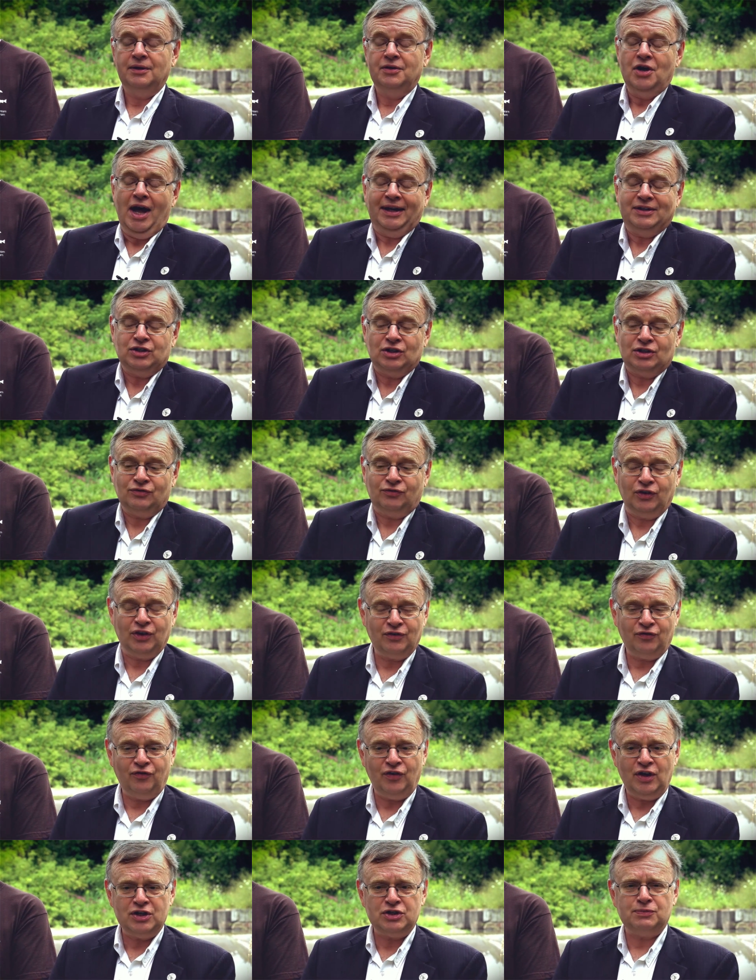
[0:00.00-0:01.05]
not just for the
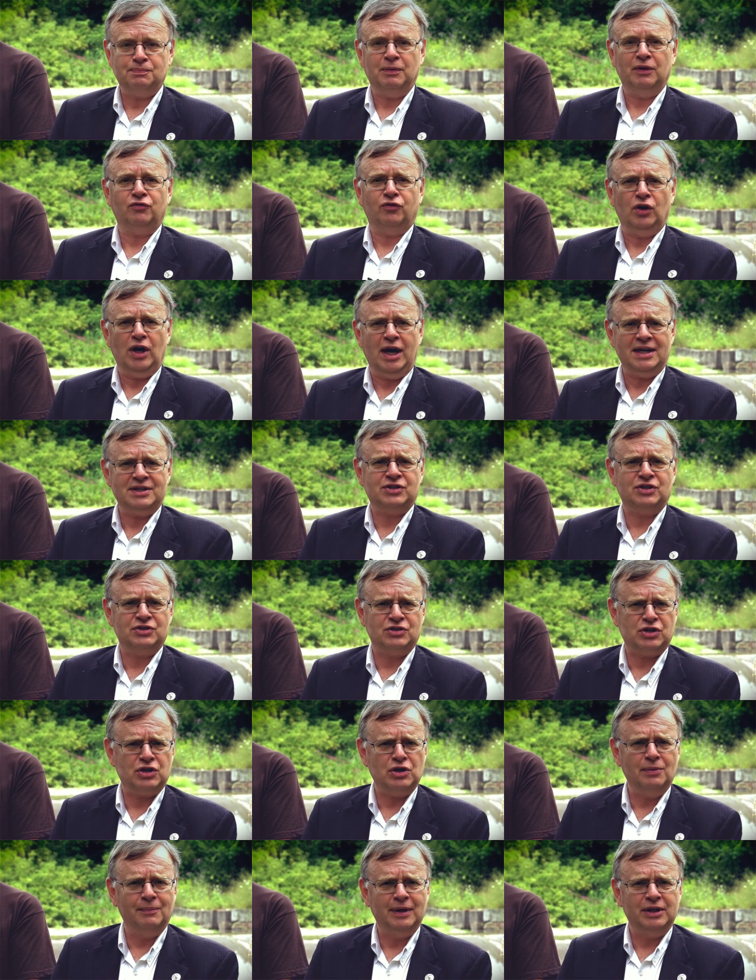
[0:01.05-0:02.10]
fish, but for us as
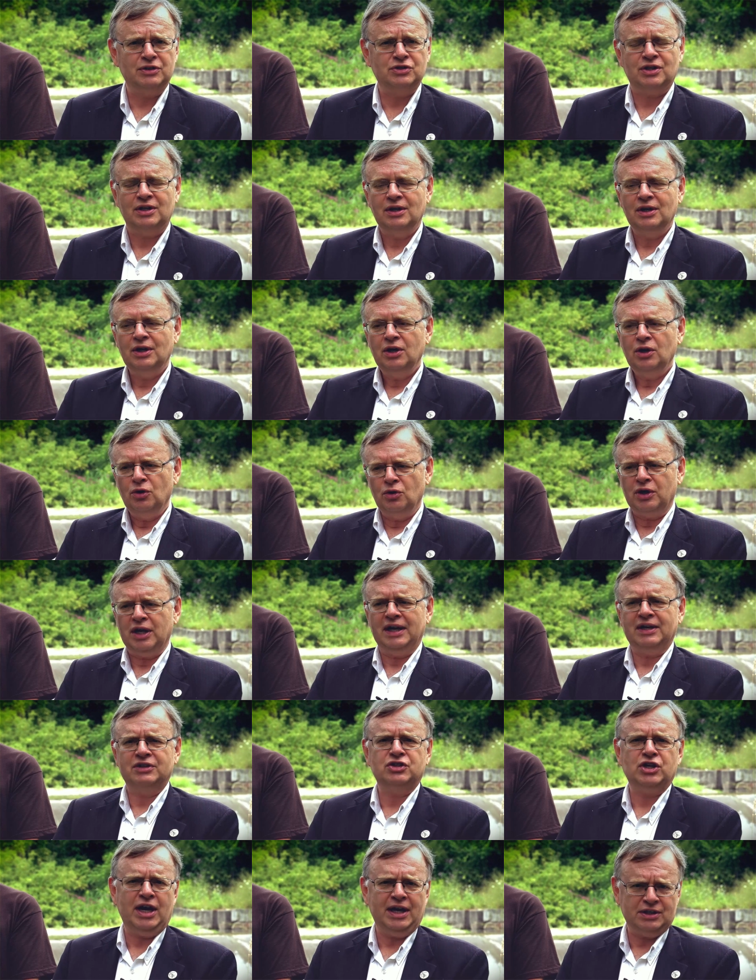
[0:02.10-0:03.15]
humans who get
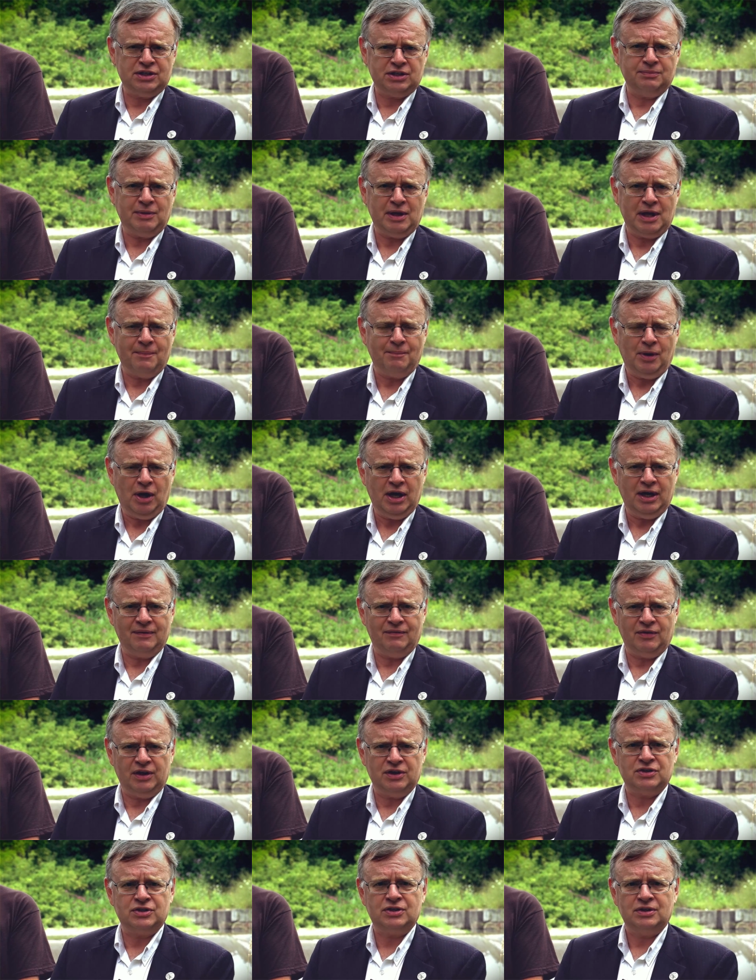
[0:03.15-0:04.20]
a chance to be a part of
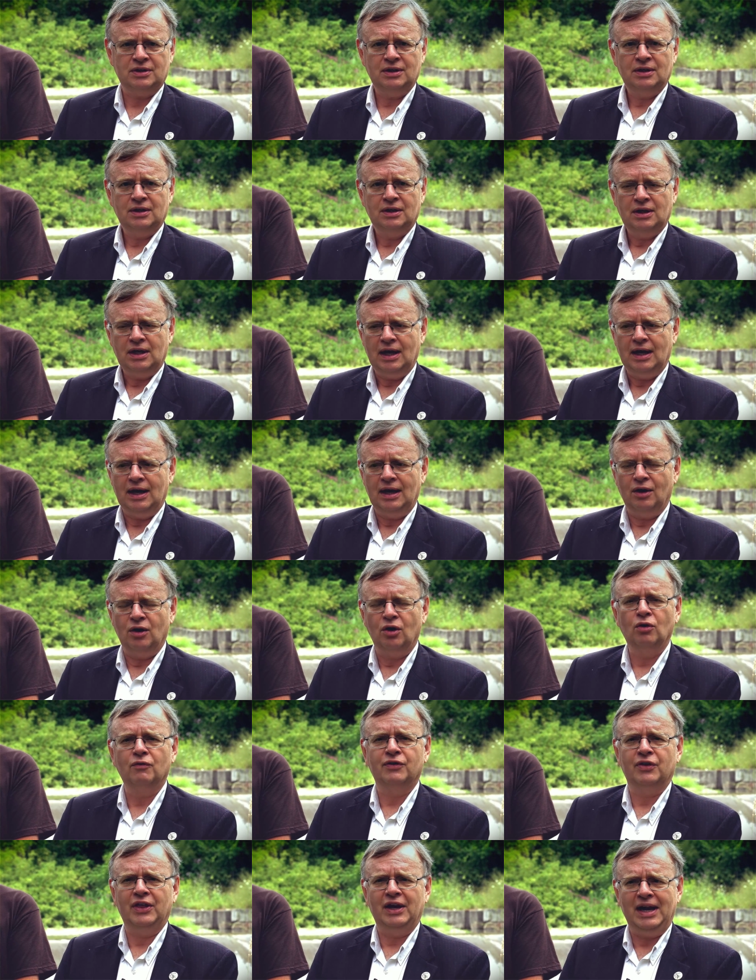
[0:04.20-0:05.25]
this
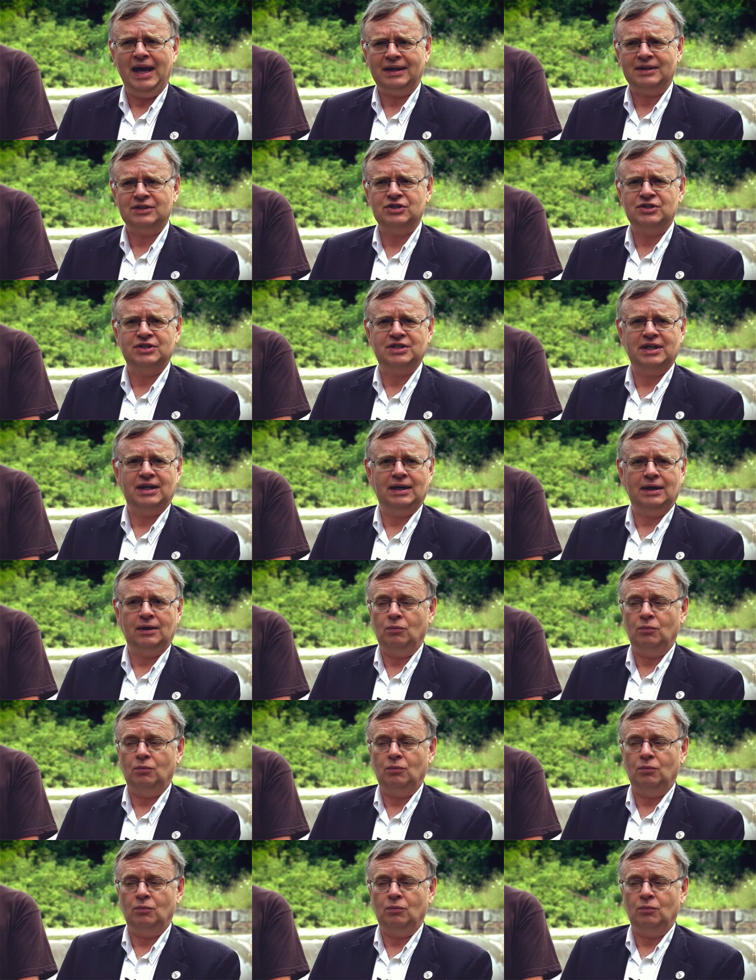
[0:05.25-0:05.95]
over the next,